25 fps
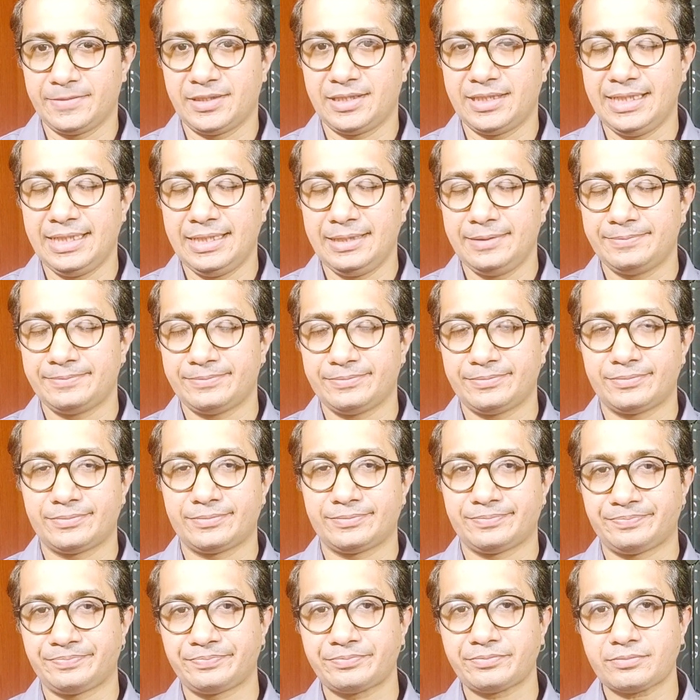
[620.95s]
Okay,
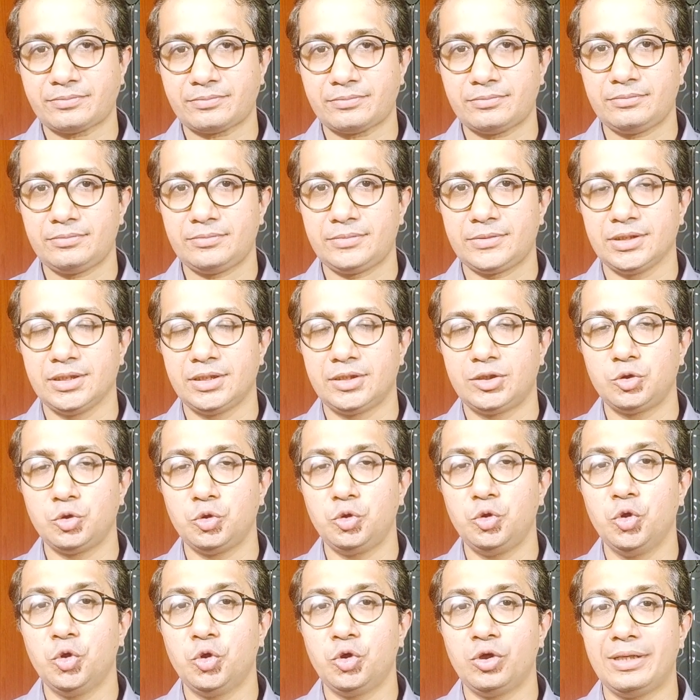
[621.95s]
to
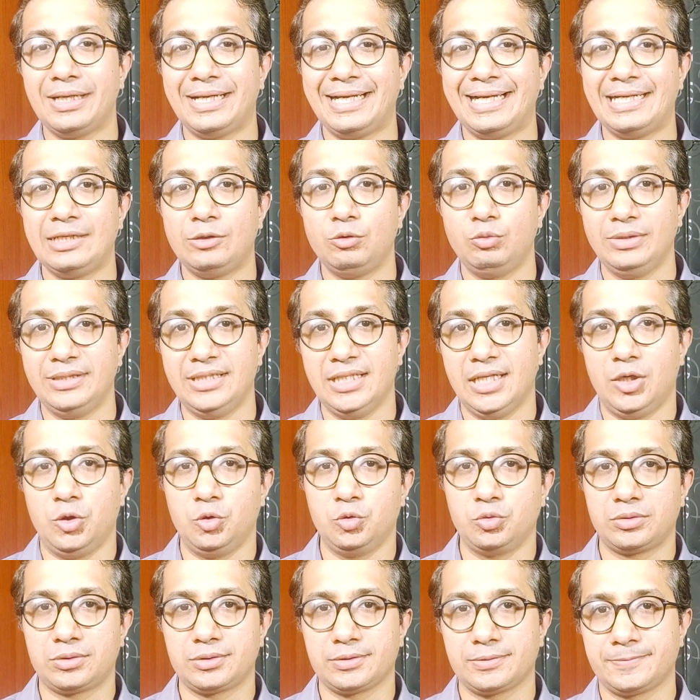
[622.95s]
go ahead
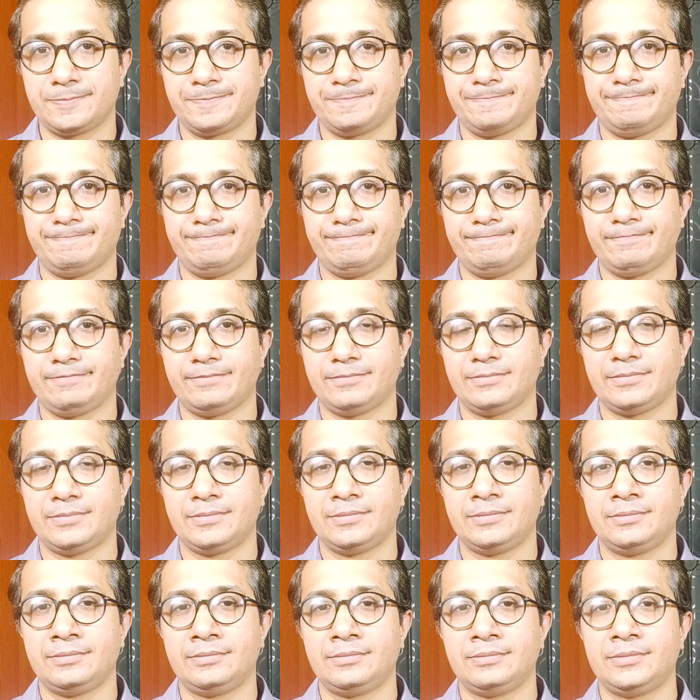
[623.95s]
without.
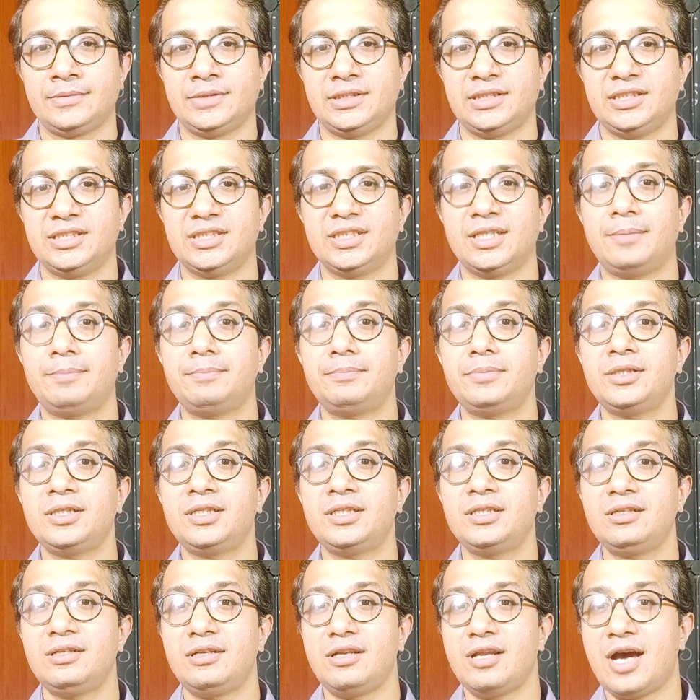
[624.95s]

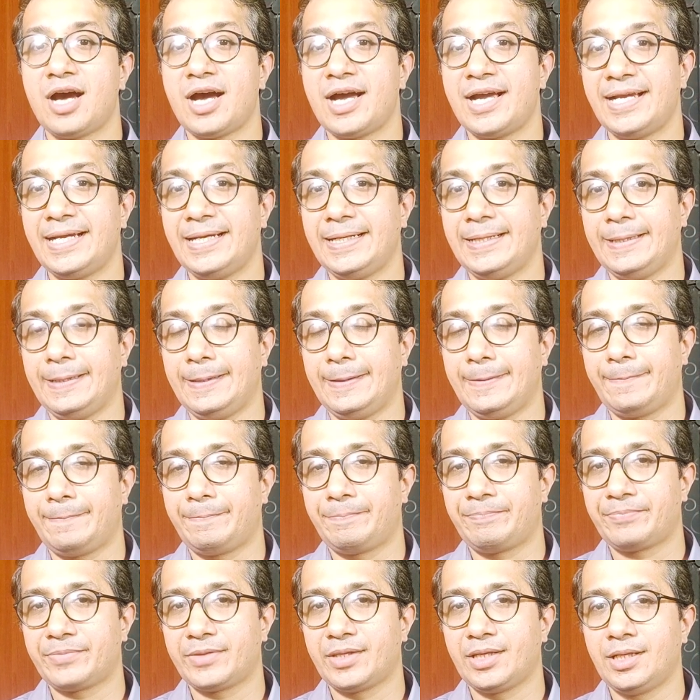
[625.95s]
Number 9.
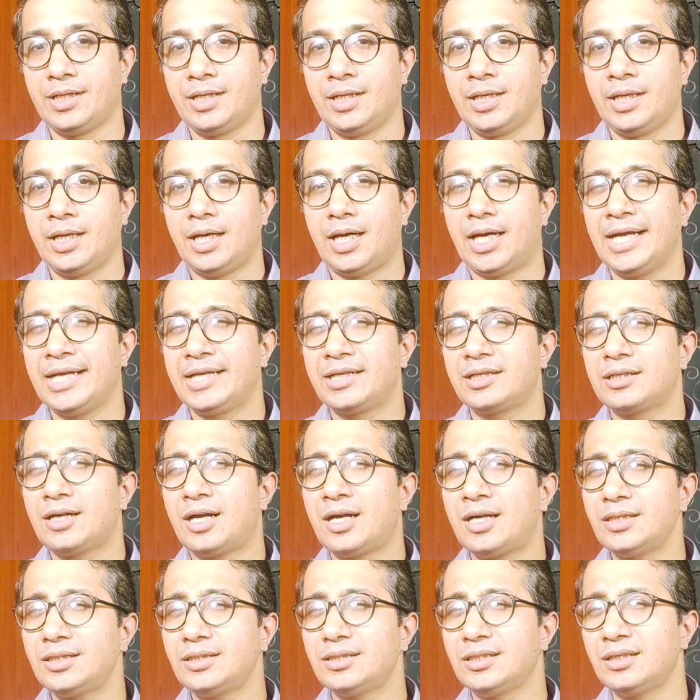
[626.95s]
I
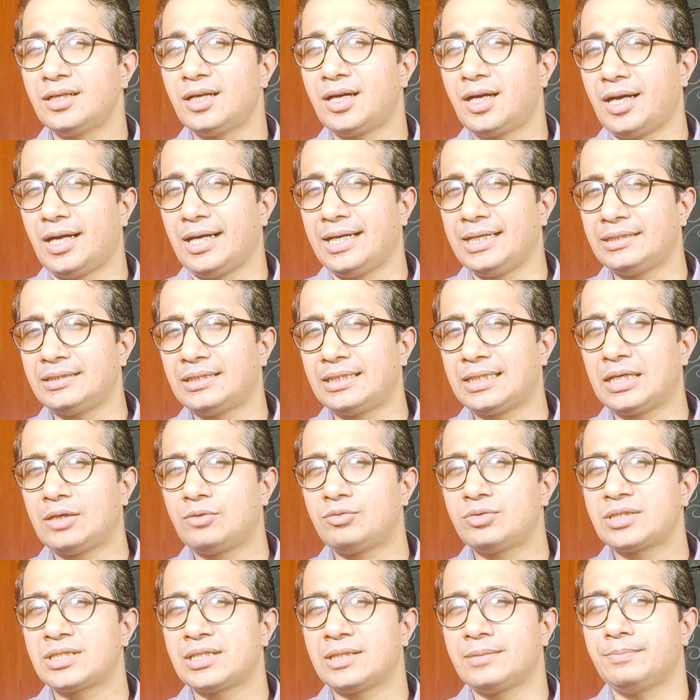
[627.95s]
can't deny that I
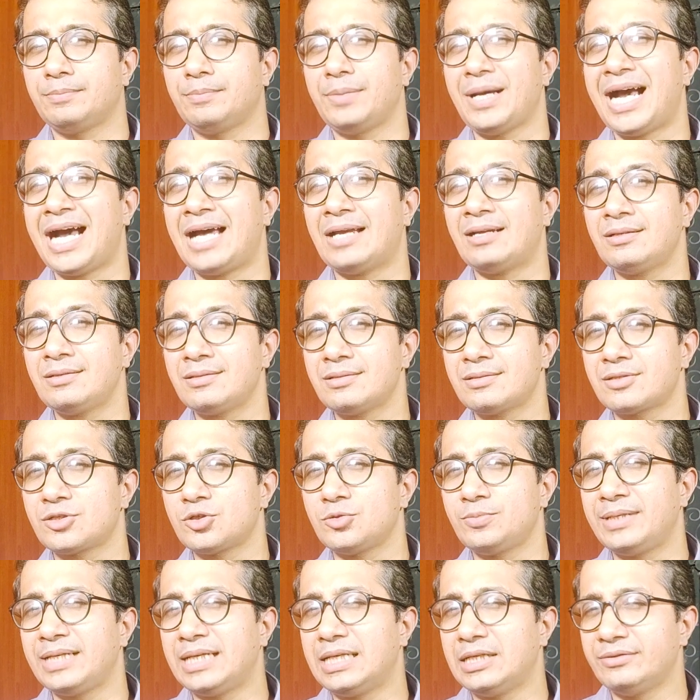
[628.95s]
was embarrassed
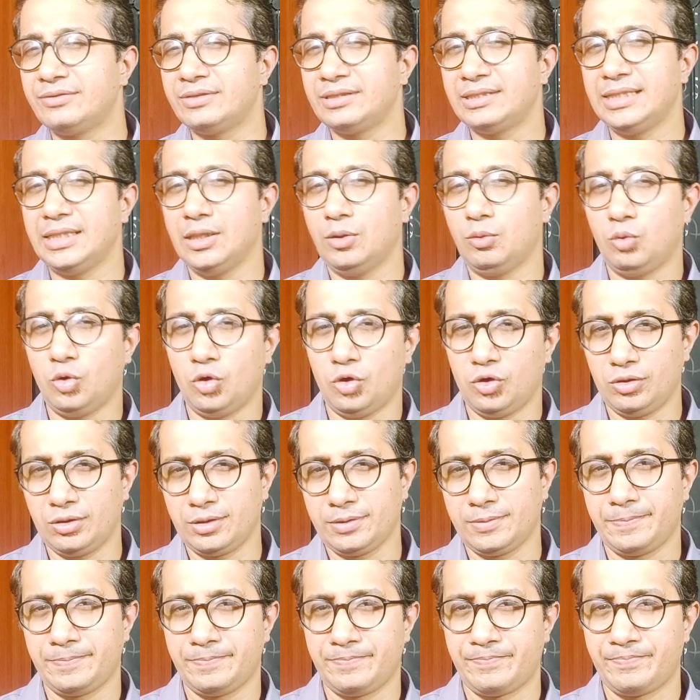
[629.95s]
to be given the award.